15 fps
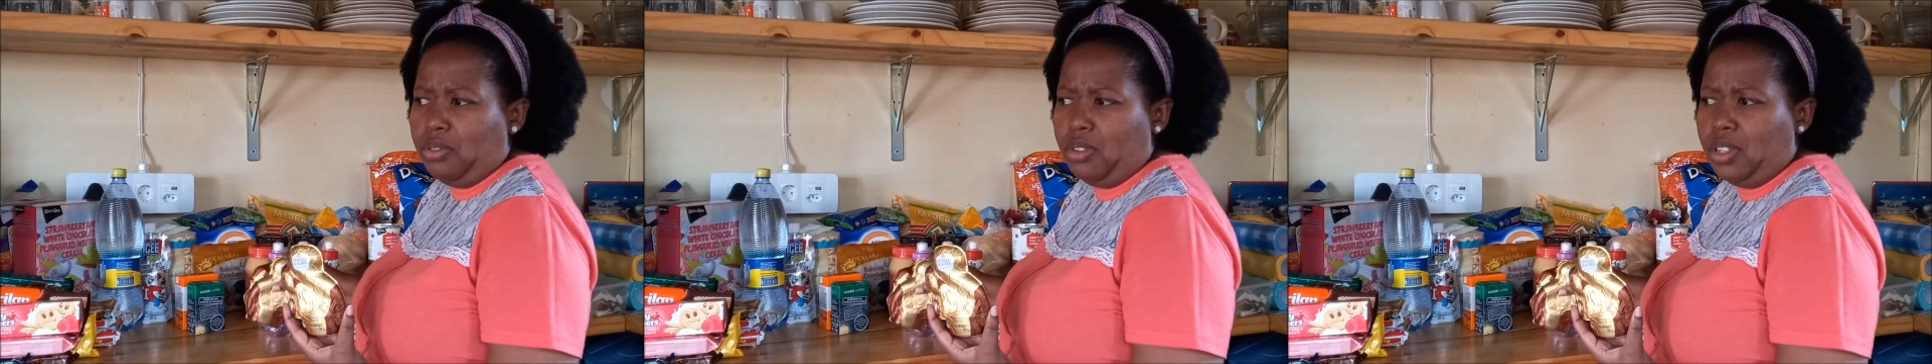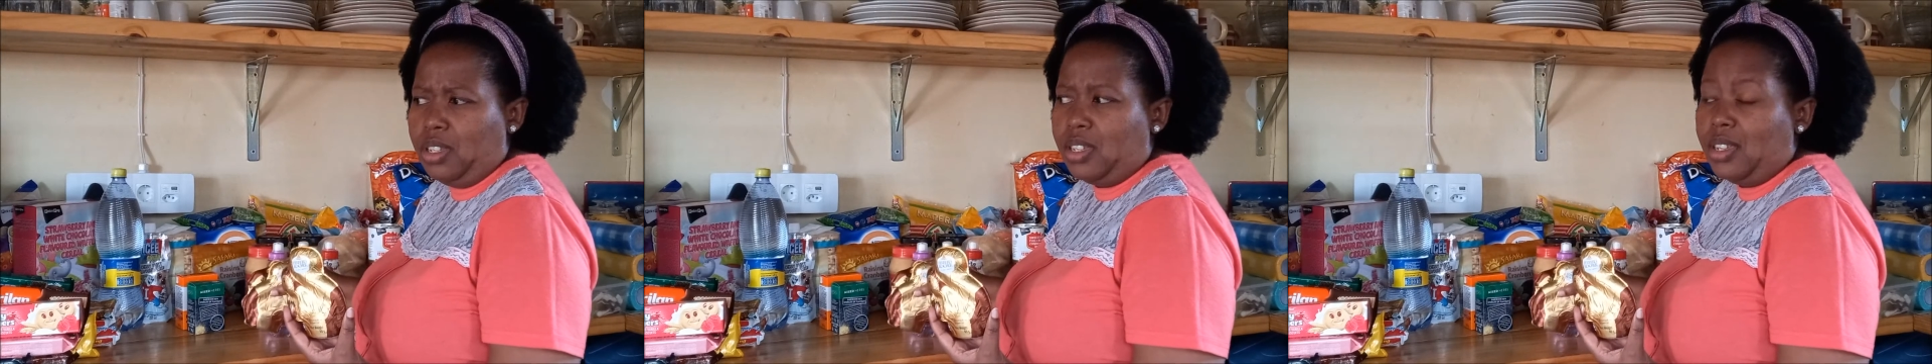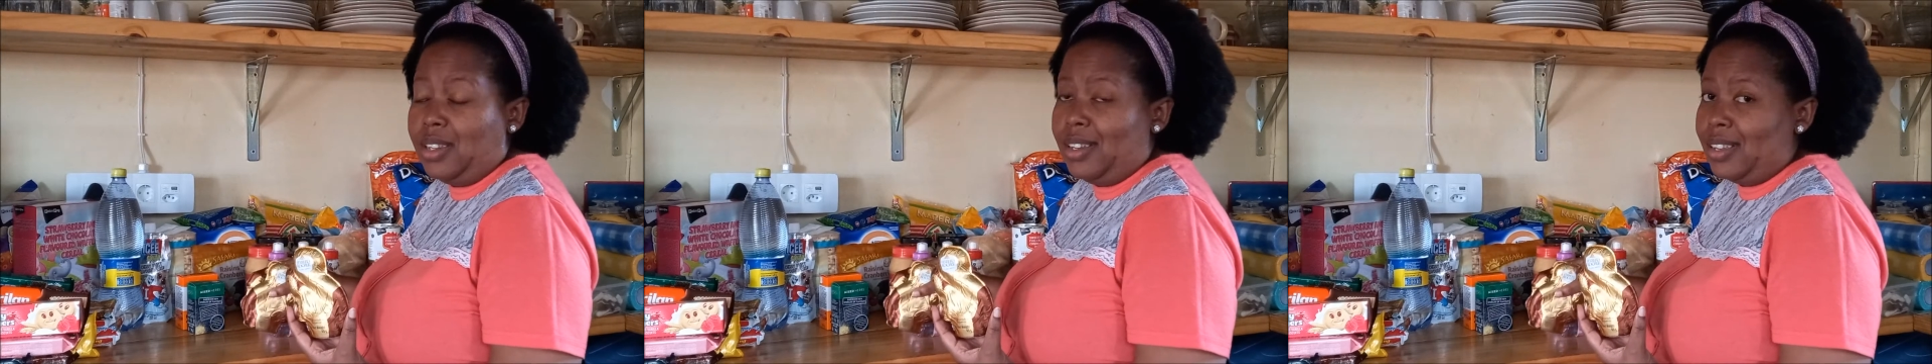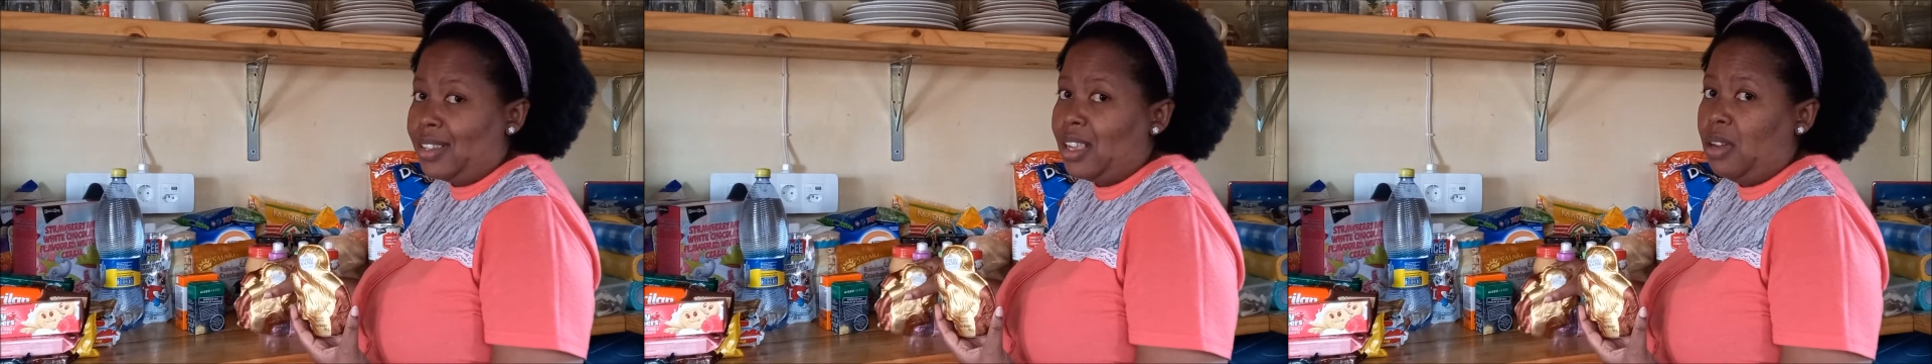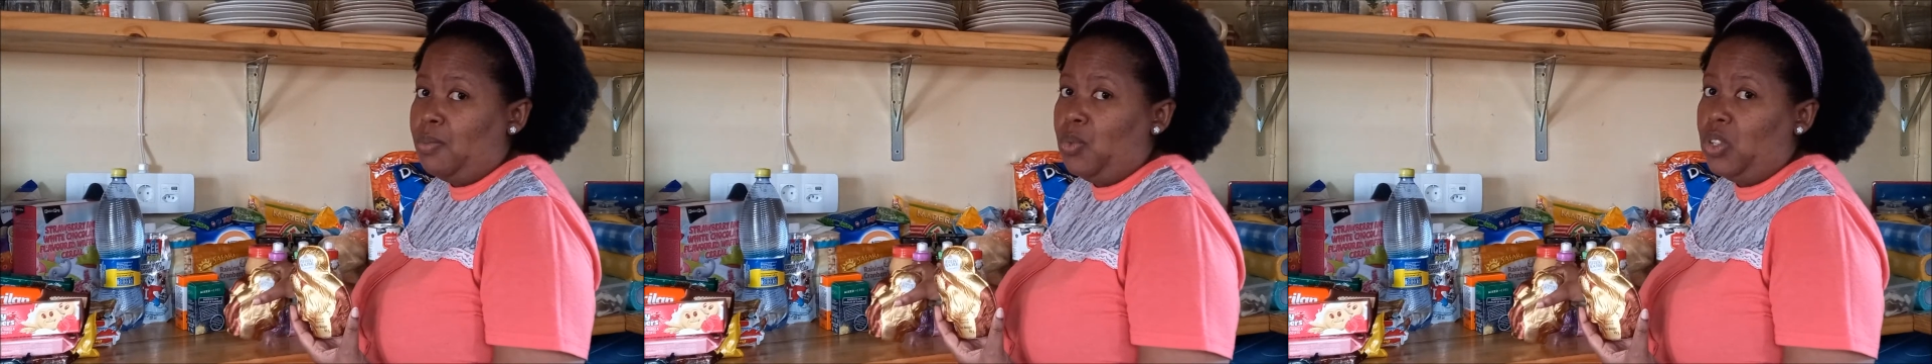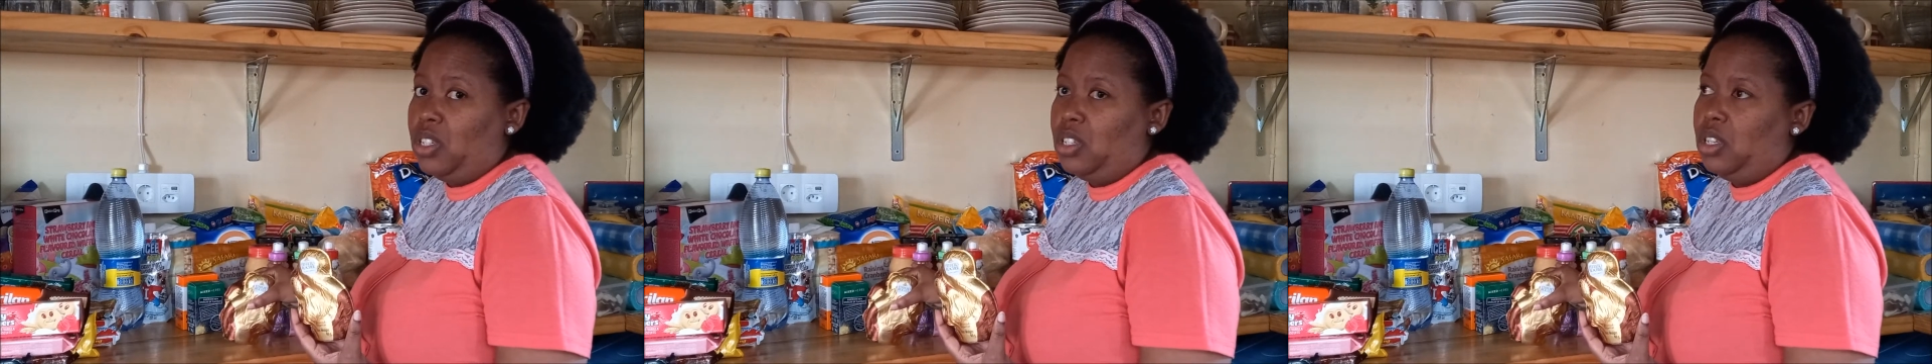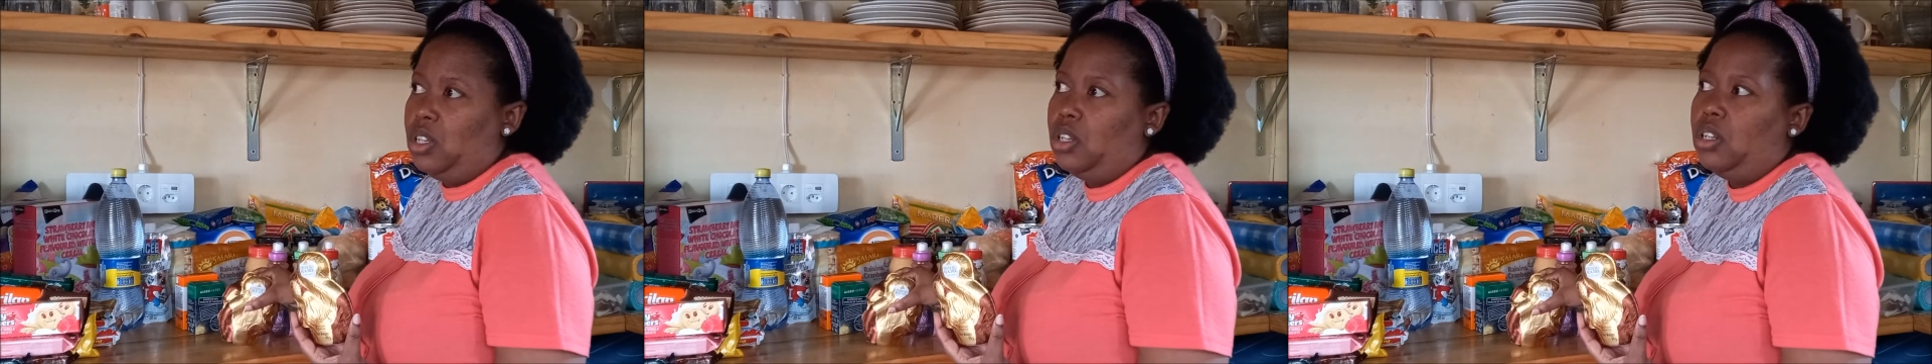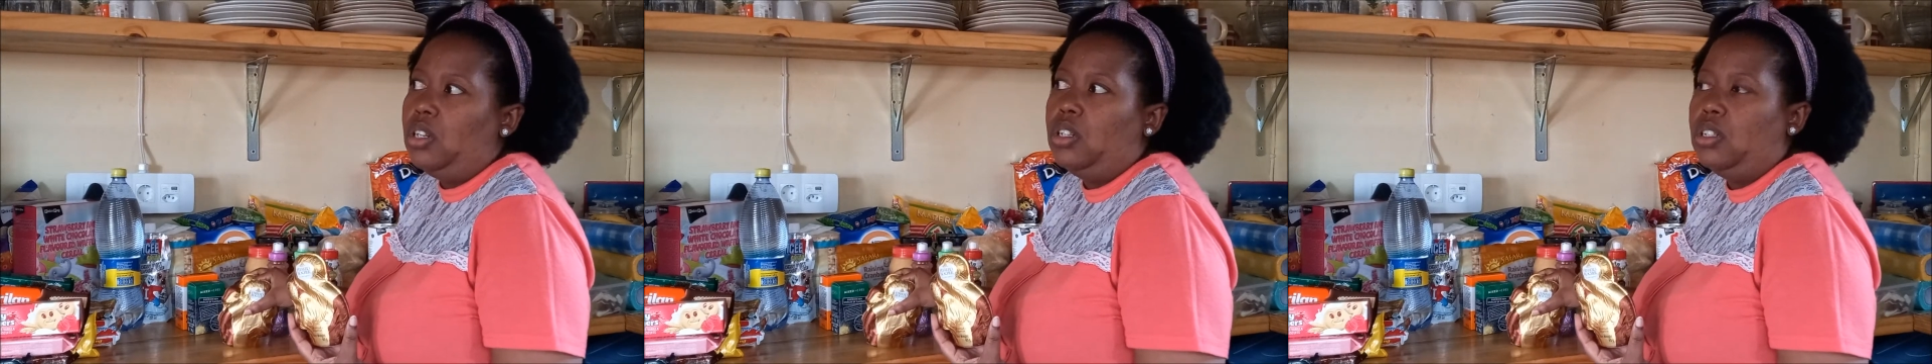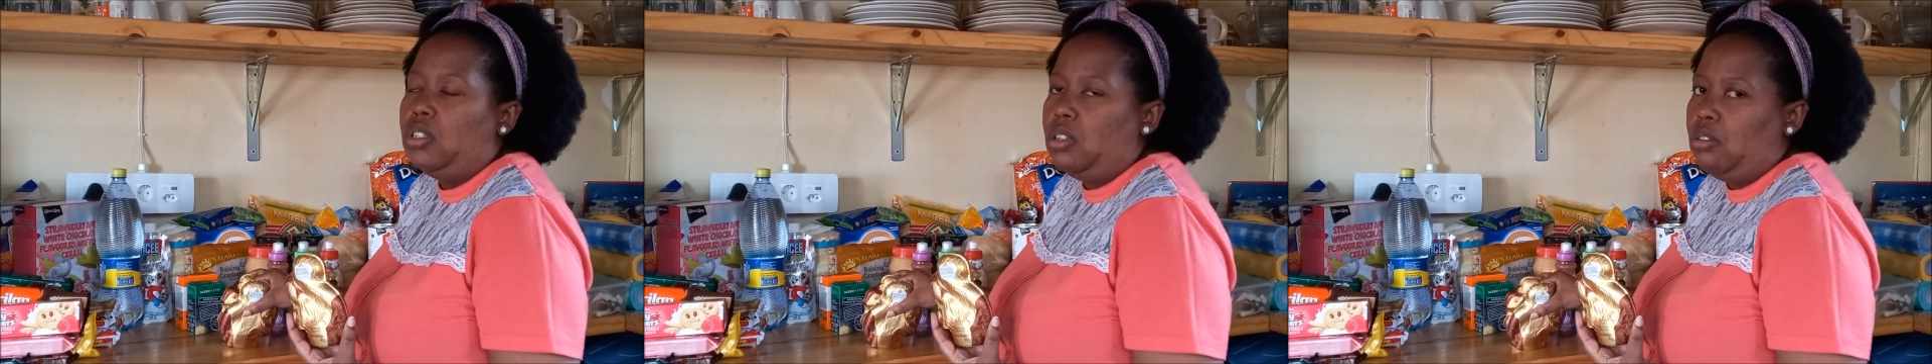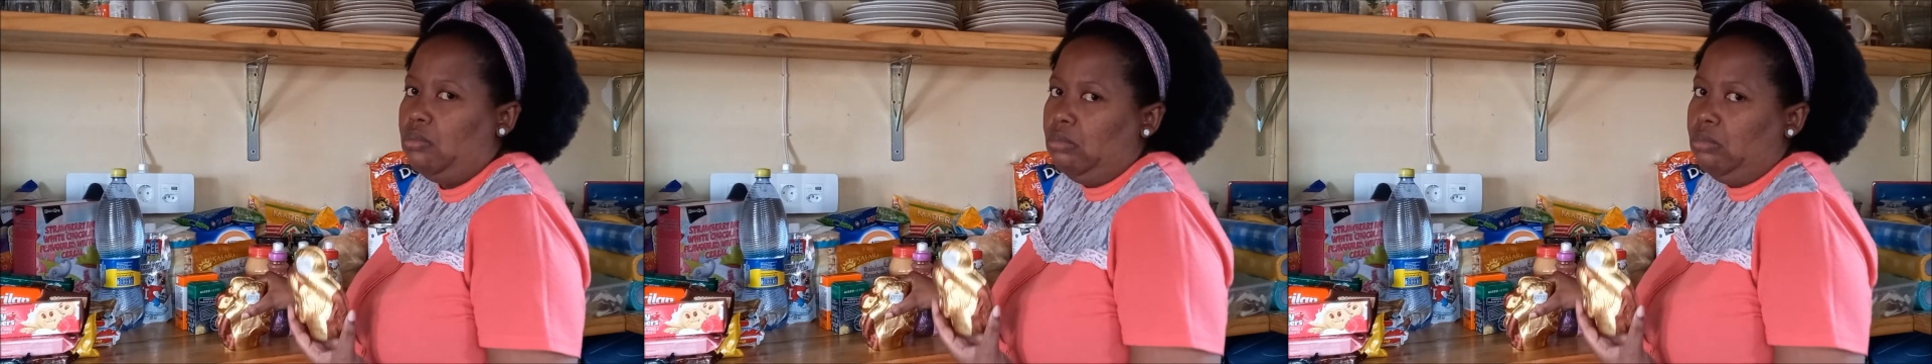Easter does come once a year, so.